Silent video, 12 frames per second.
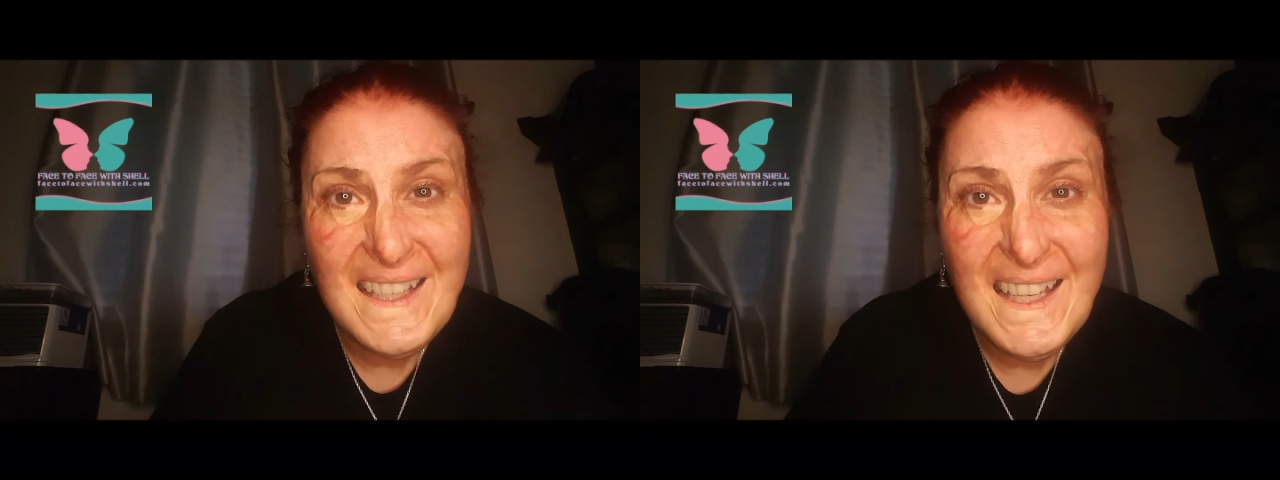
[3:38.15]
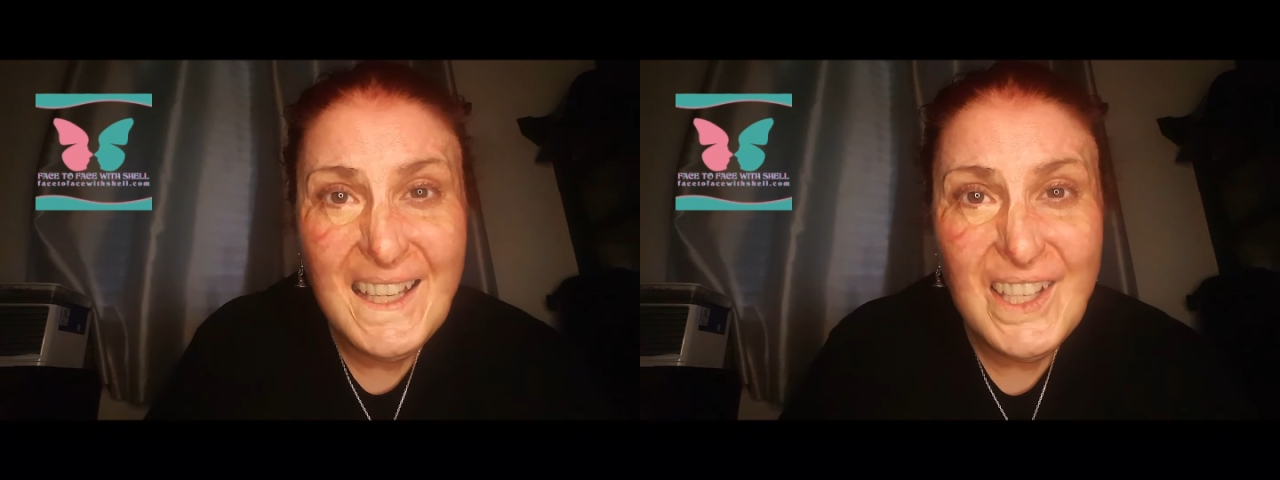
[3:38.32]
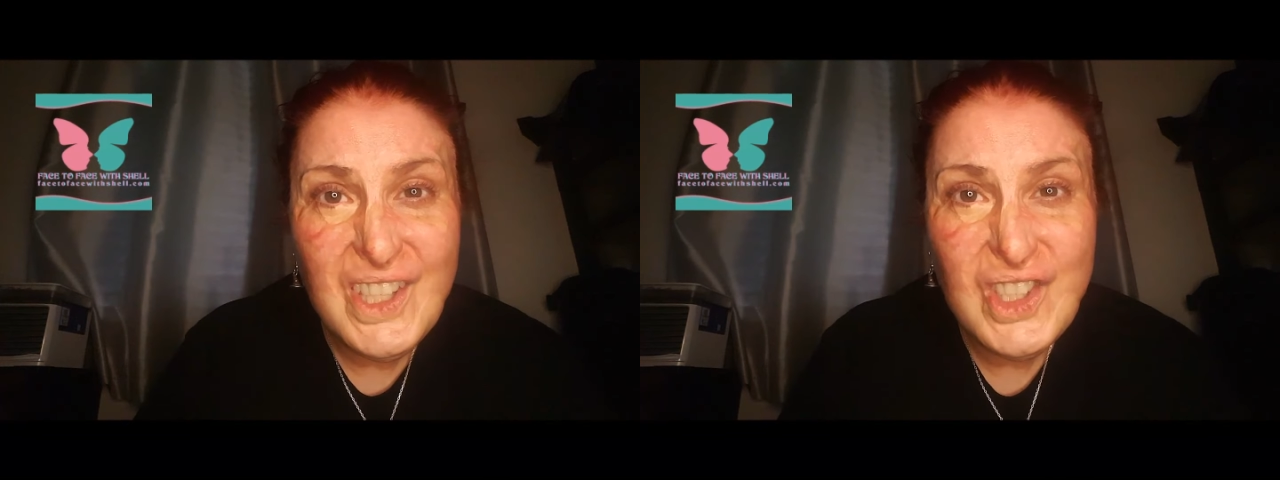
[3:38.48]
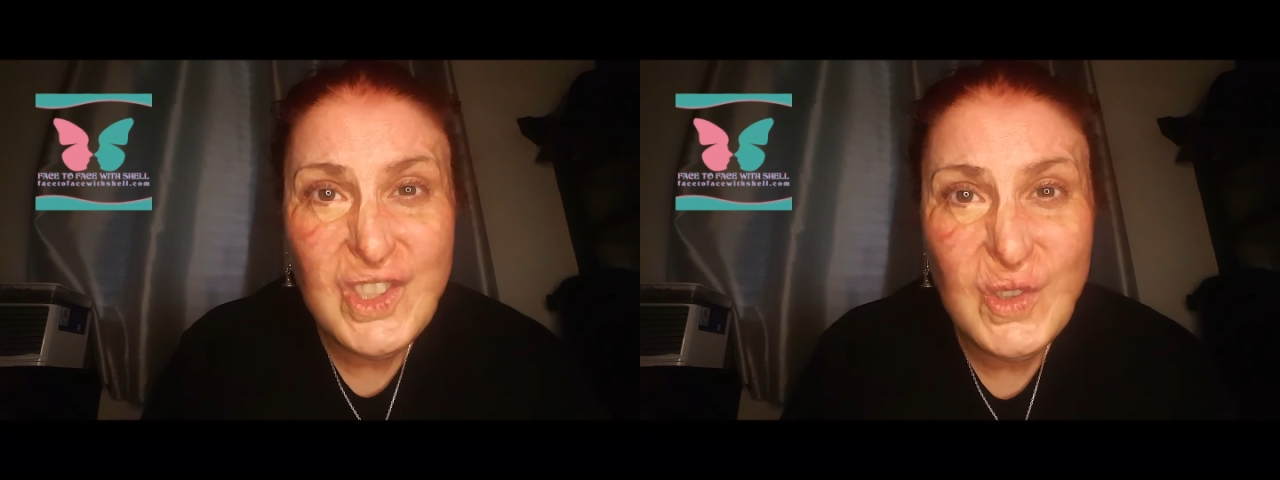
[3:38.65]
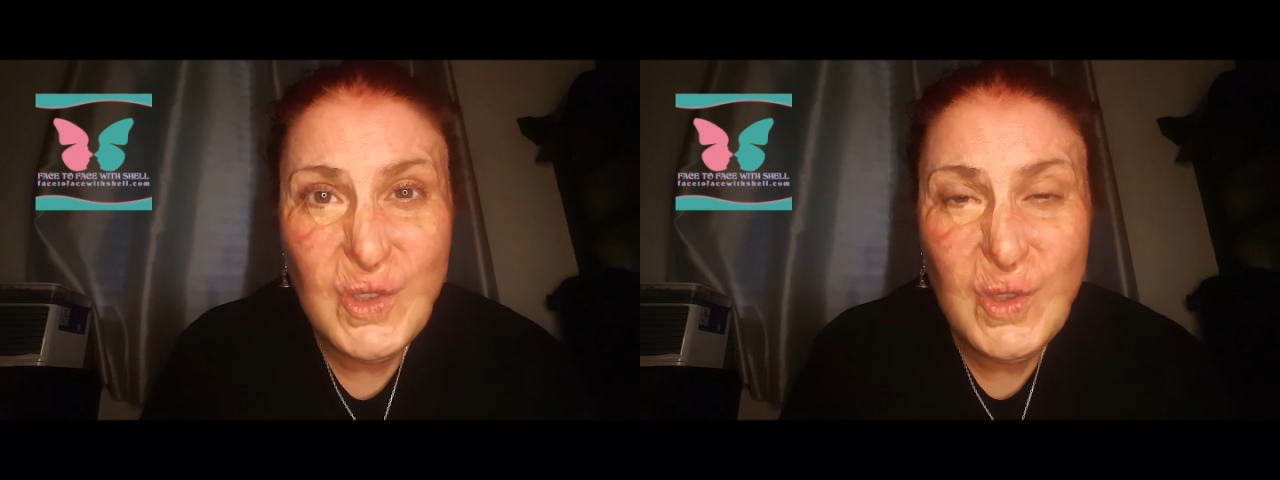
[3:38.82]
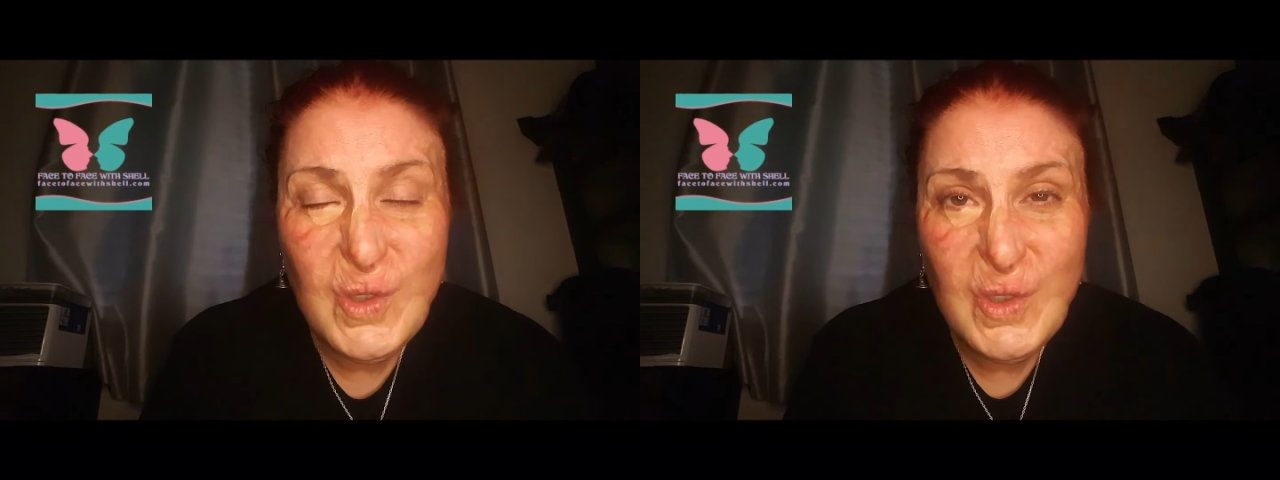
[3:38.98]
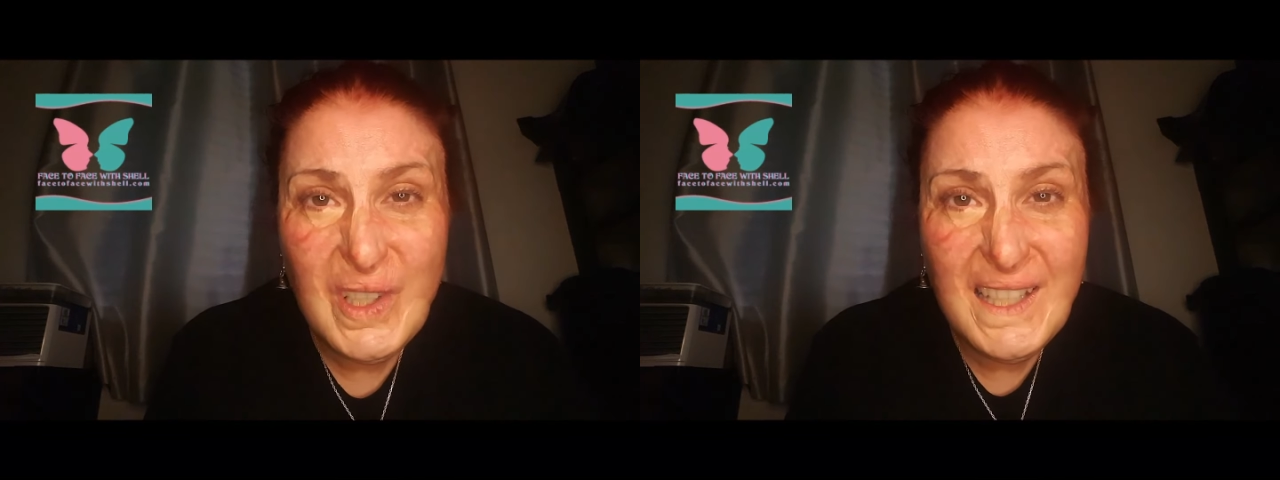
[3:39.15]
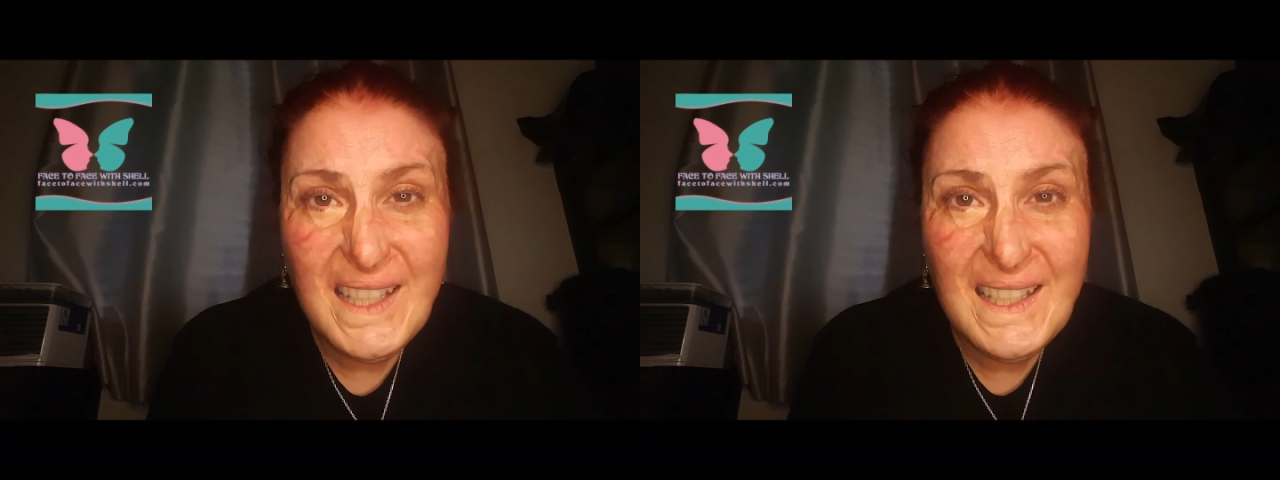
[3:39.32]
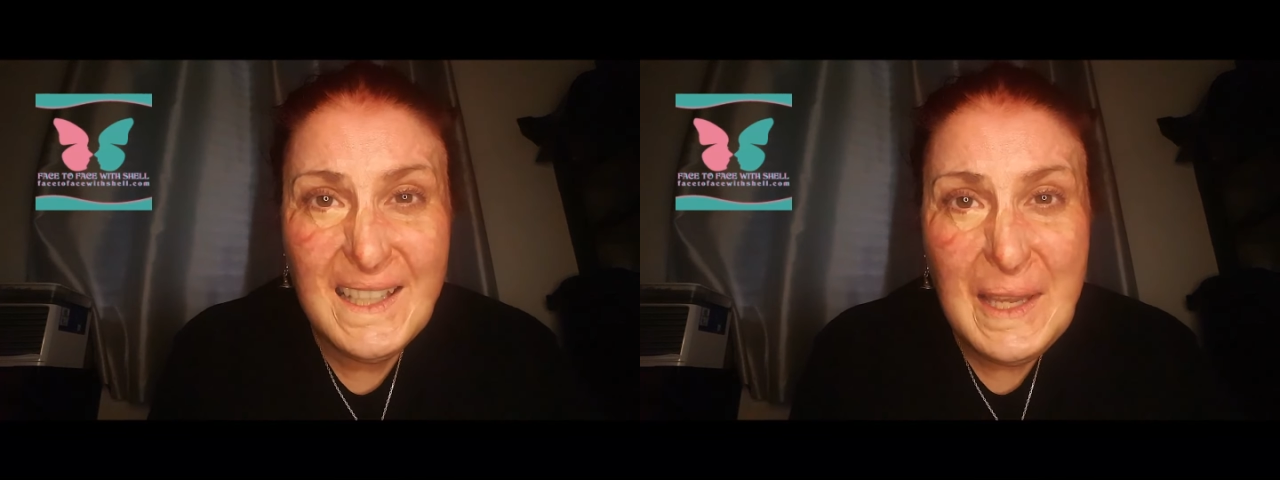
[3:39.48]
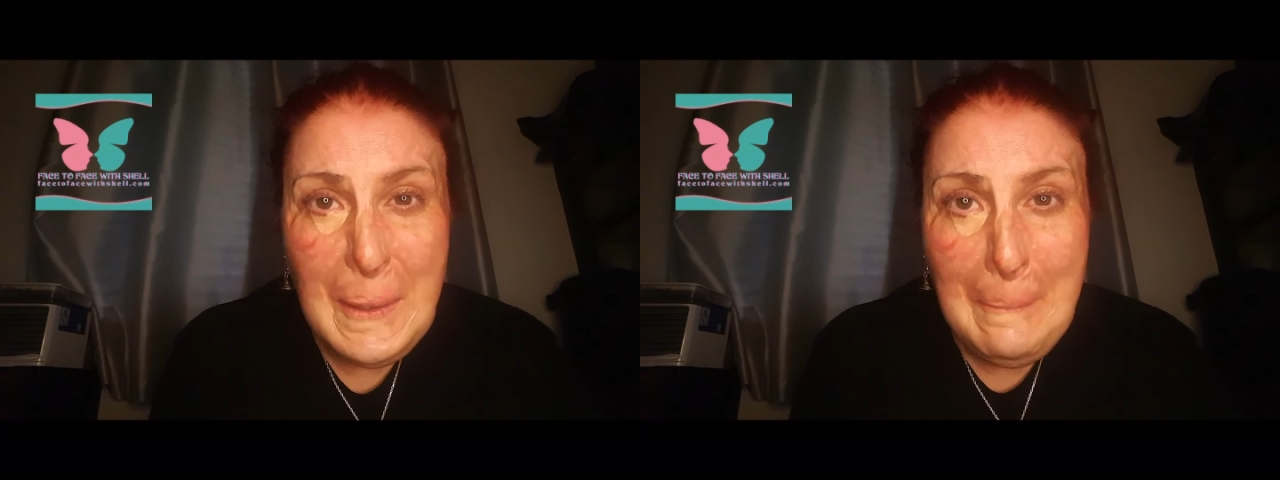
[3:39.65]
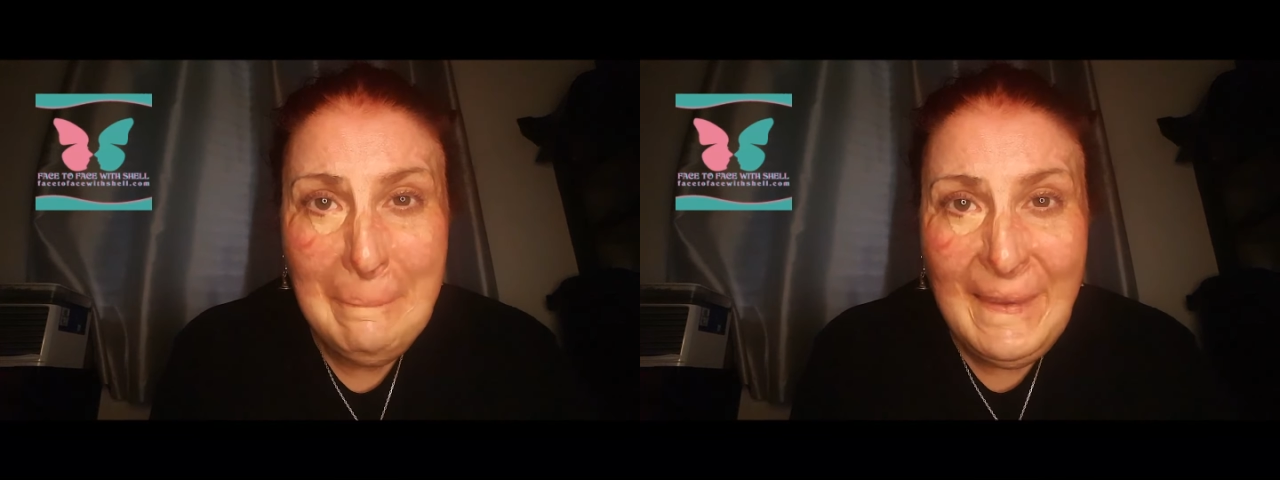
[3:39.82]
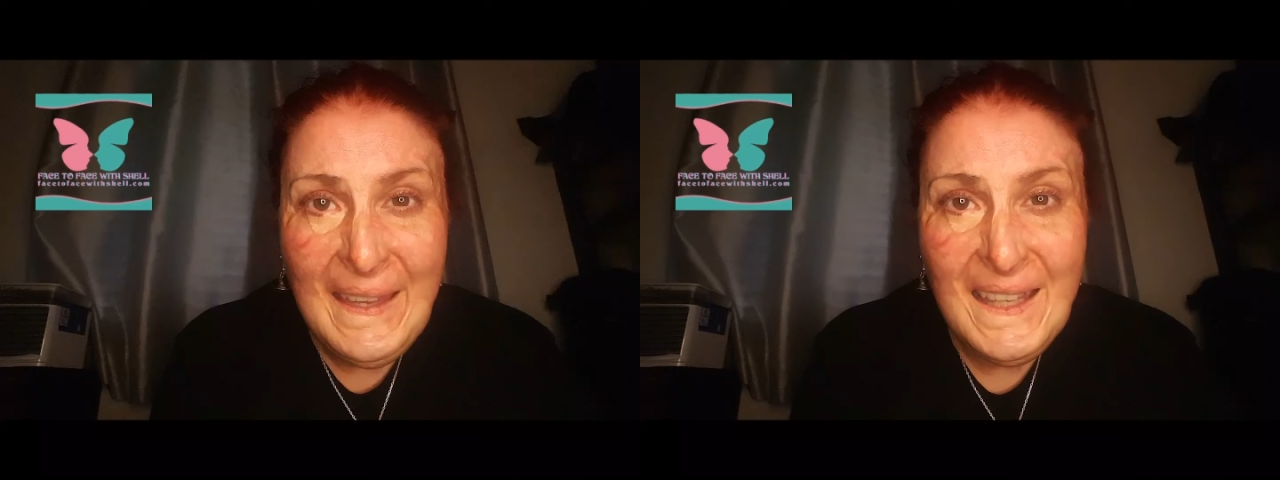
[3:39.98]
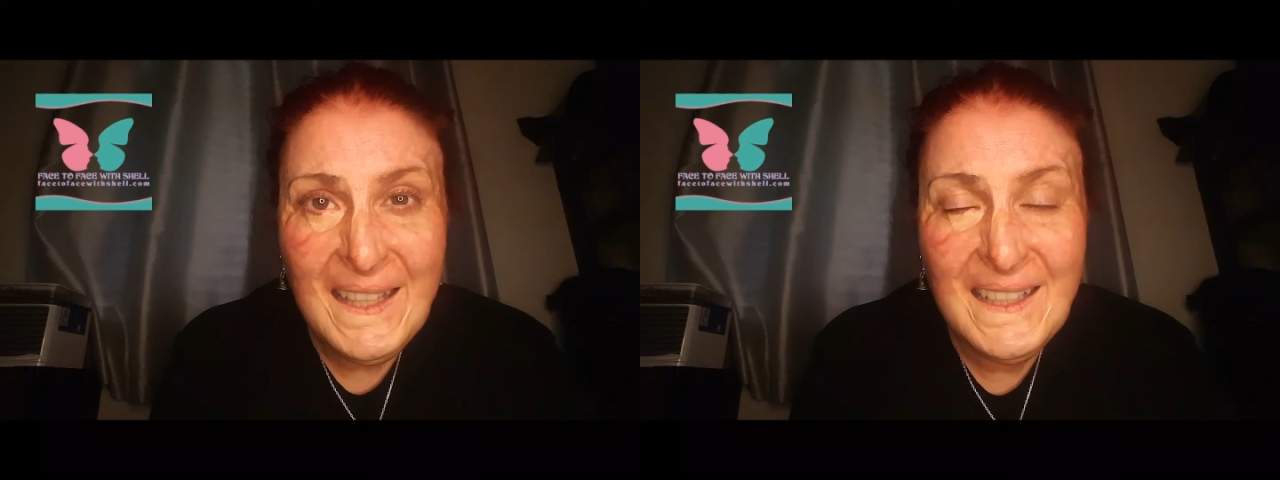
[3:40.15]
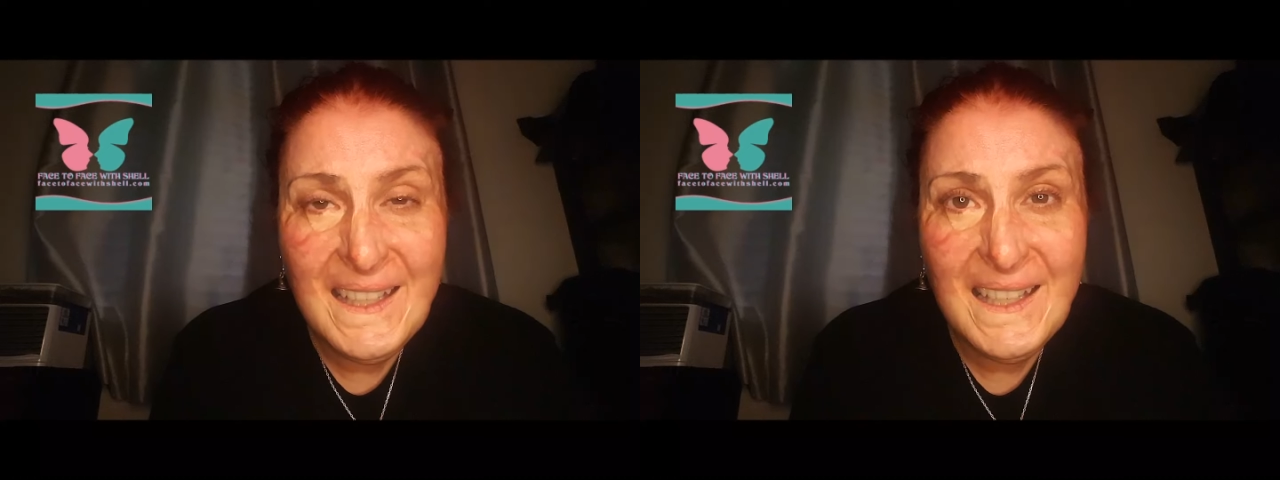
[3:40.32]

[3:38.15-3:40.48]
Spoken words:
so making it